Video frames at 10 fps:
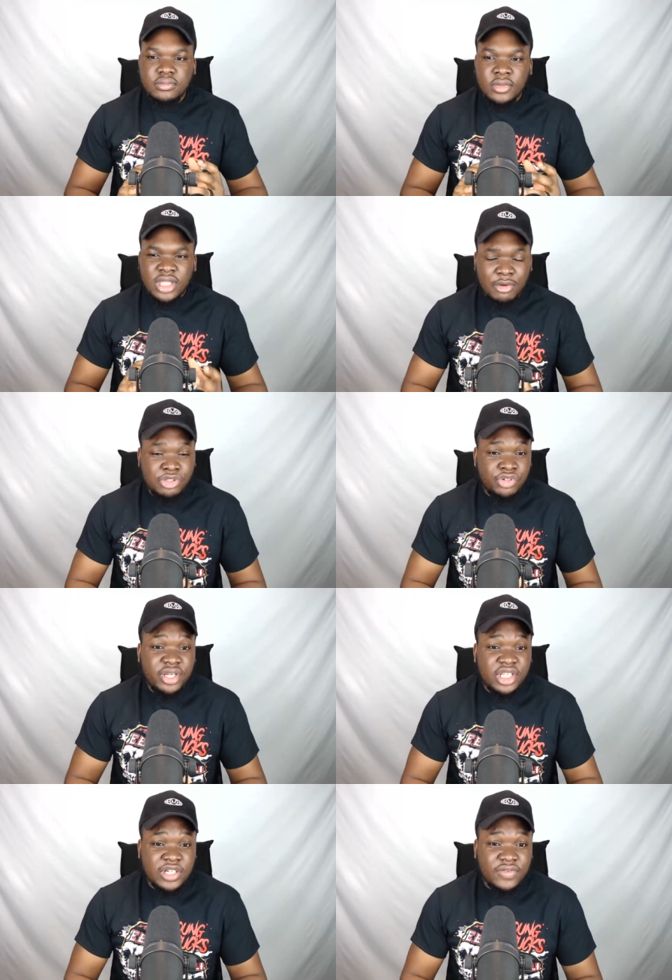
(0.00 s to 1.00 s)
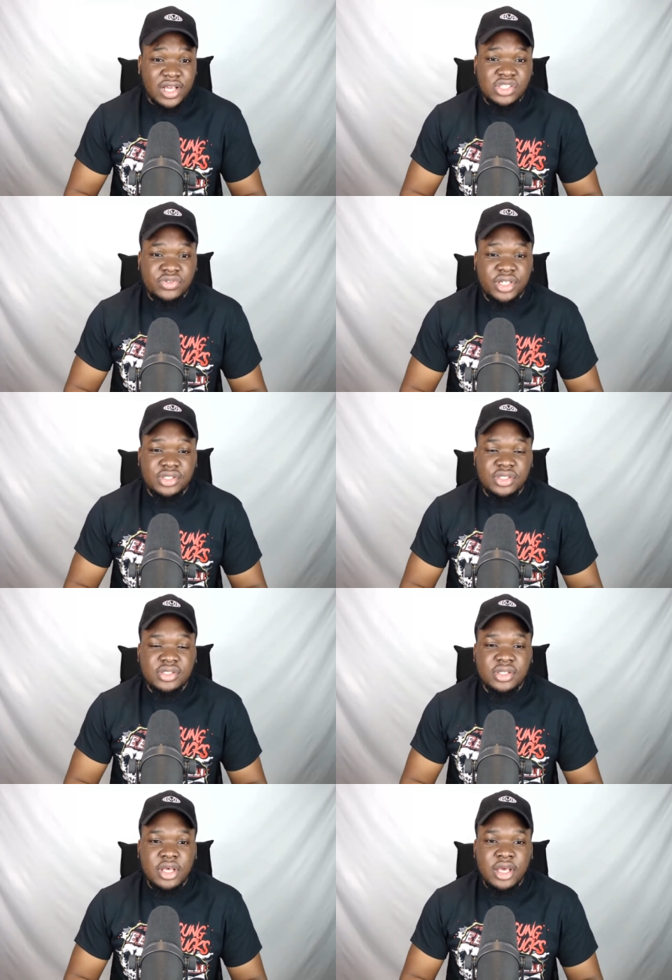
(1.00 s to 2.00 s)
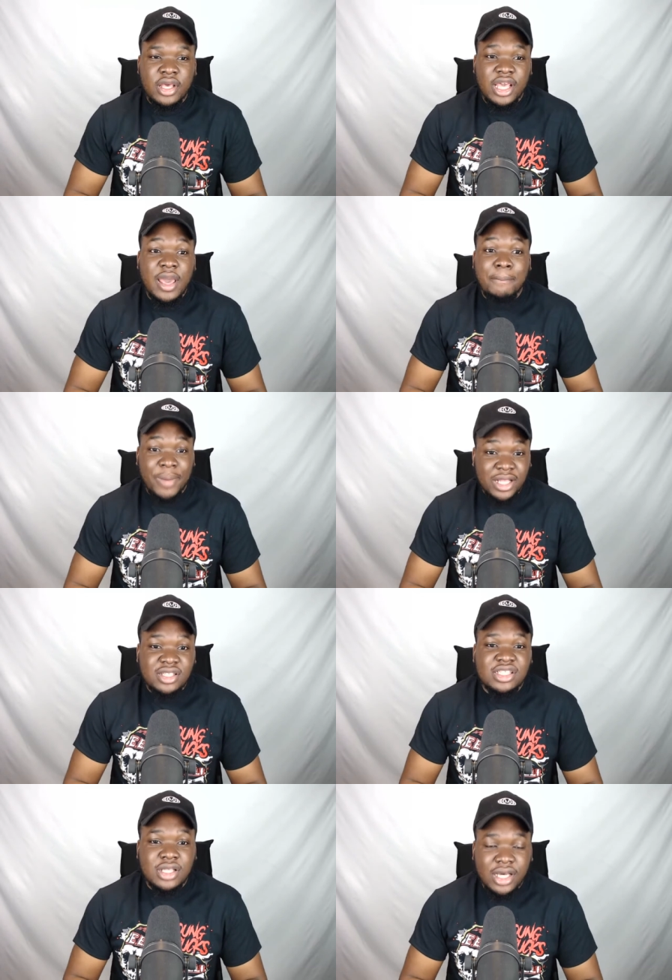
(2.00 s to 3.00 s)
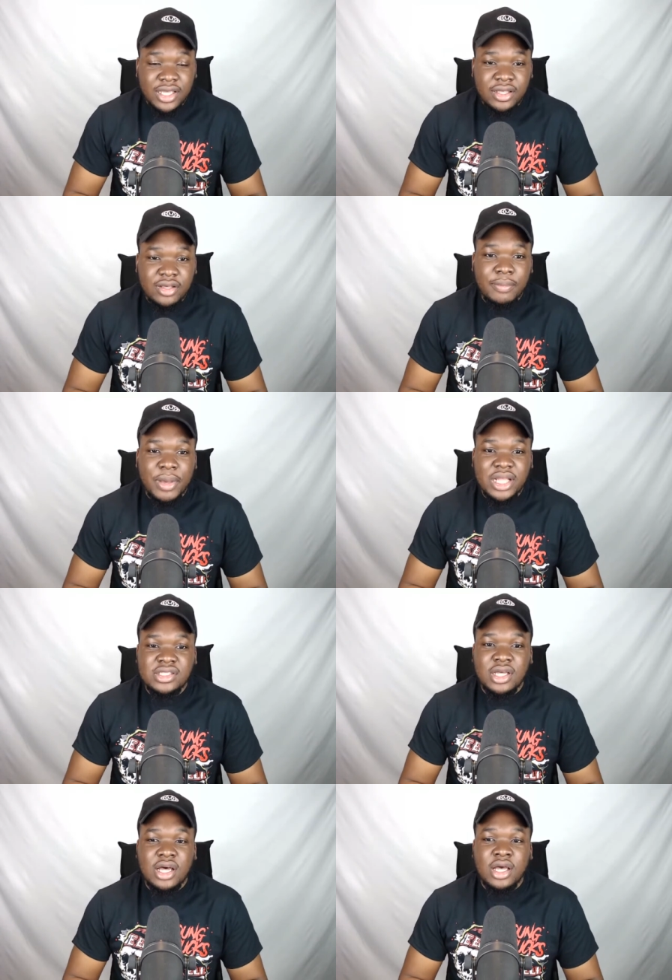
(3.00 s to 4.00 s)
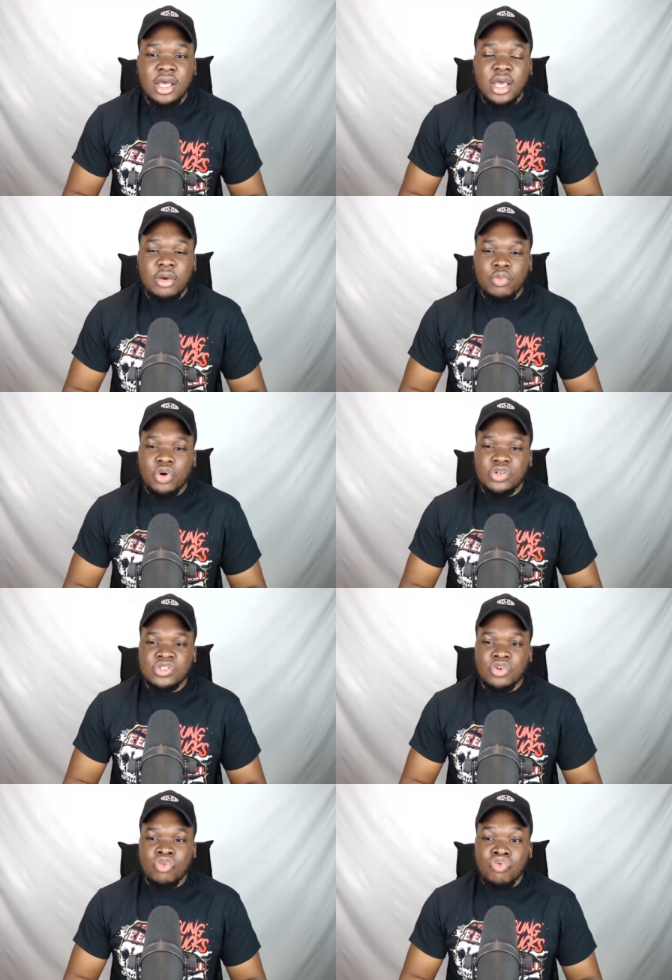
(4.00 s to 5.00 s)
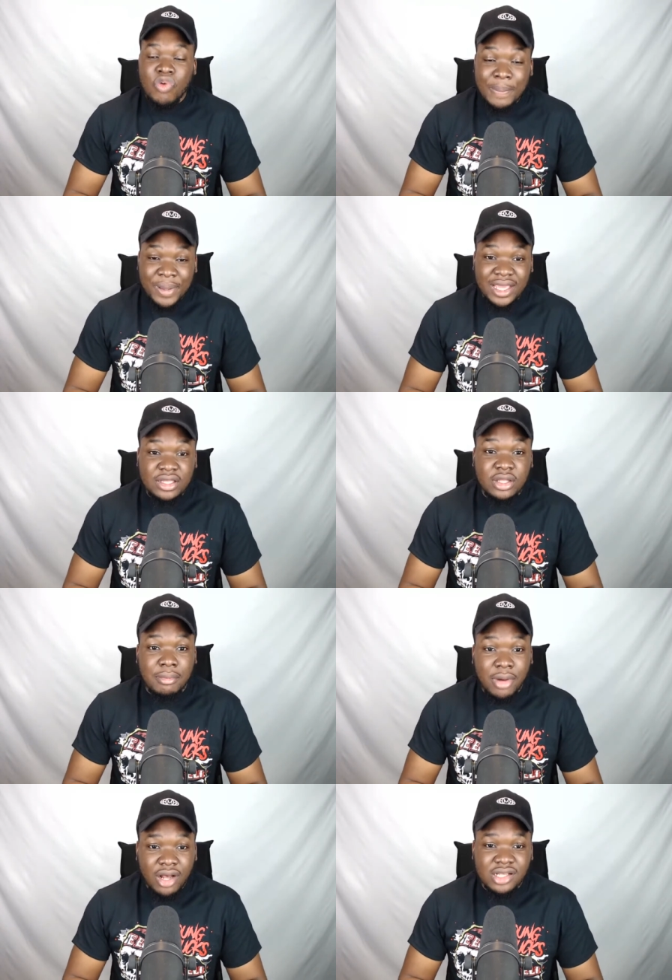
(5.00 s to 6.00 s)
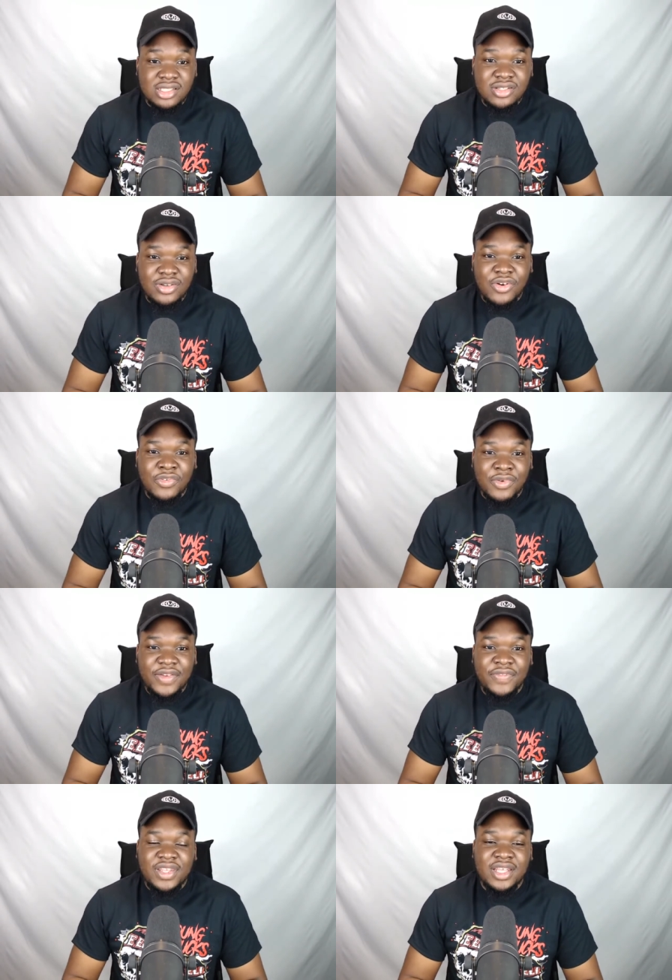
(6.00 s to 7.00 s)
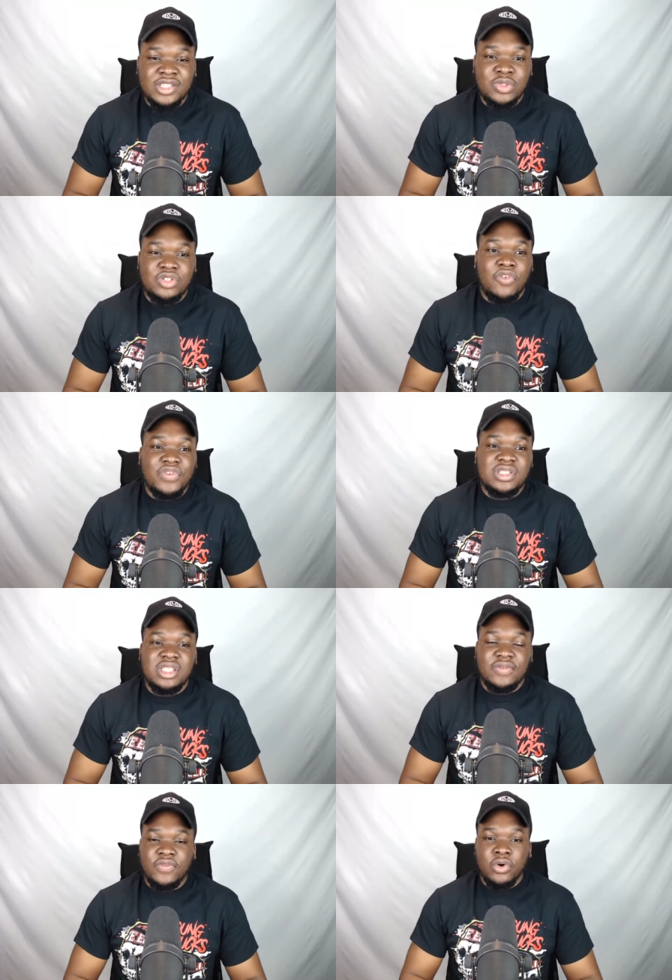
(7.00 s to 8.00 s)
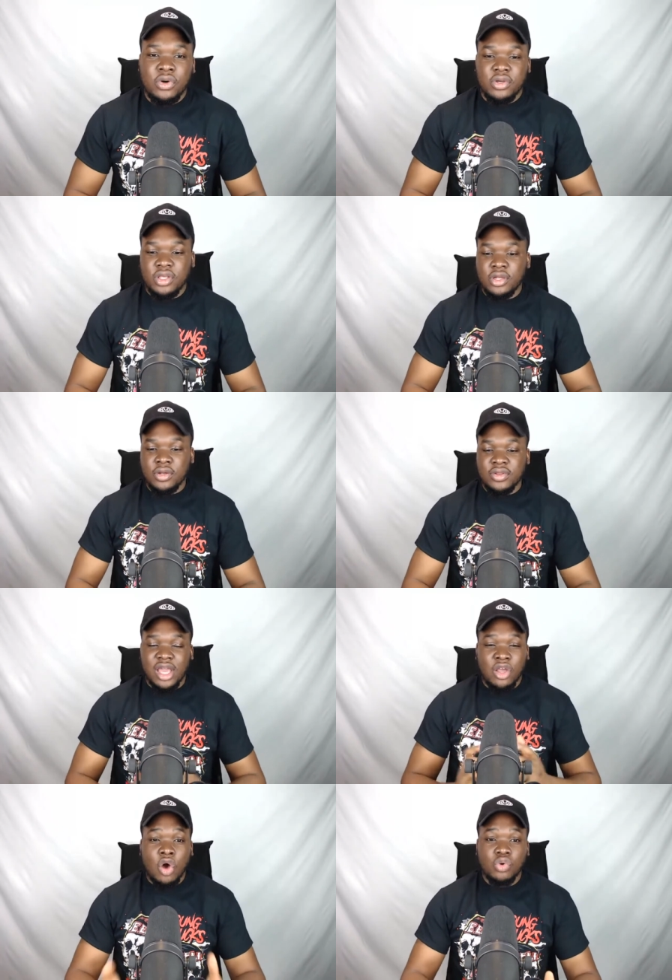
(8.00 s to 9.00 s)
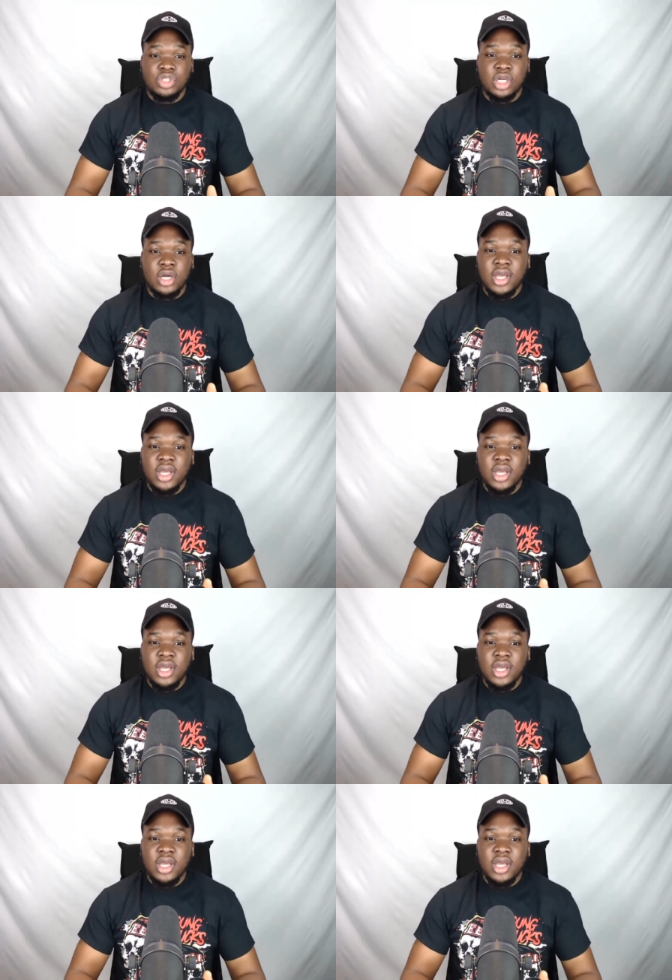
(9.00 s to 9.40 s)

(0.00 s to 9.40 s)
They were treating each other like strangers. And Penta started it. Penta was ripping the mask of Rey Fénix, which obviously for, you know, that culture,